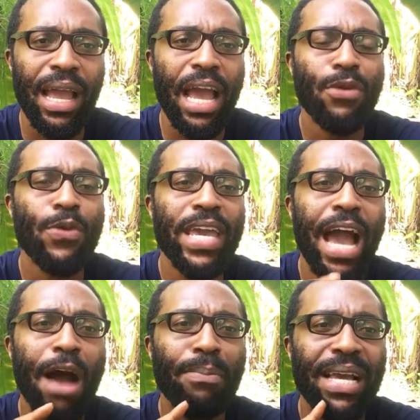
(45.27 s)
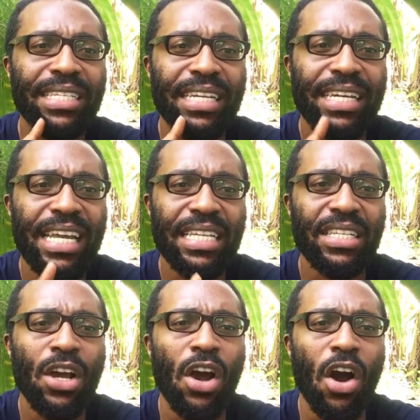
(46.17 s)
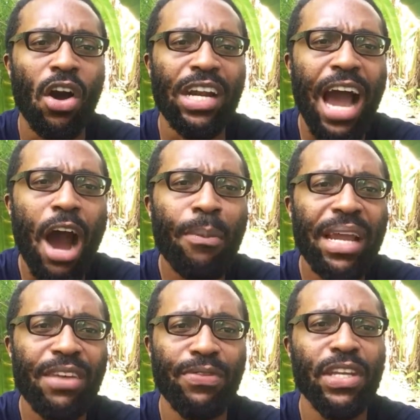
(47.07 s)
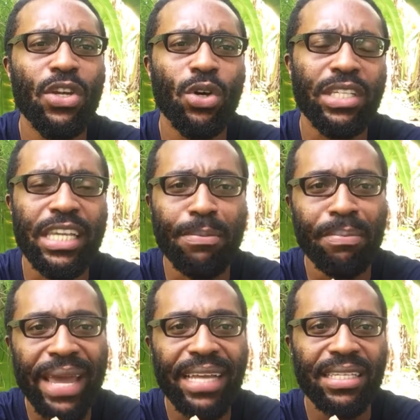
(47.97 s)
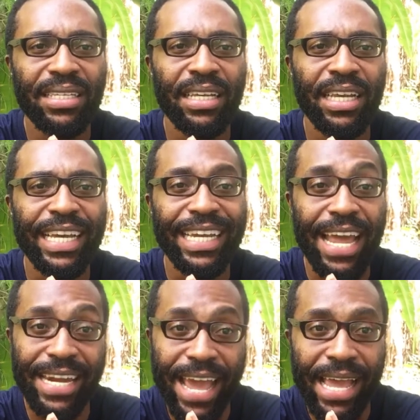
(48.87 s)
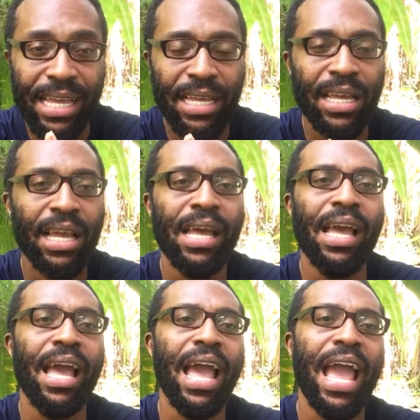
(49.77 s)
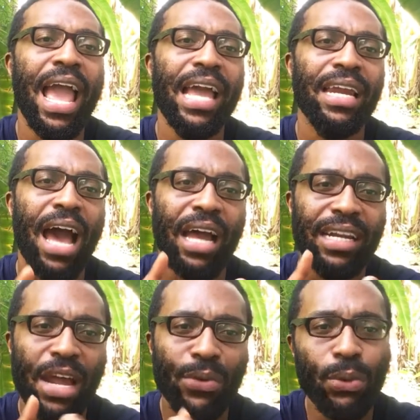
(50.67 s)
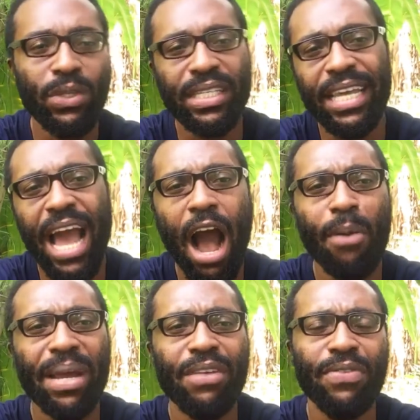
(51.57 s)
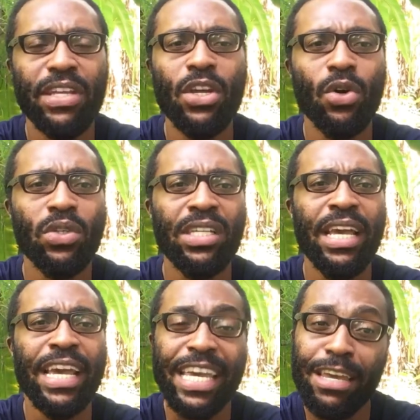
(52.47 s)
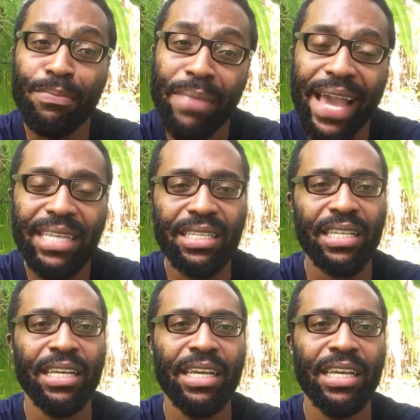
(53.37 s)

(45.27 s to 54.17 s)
and we are basing this on how many videos he makes in a day, and then we will see how many videos he makes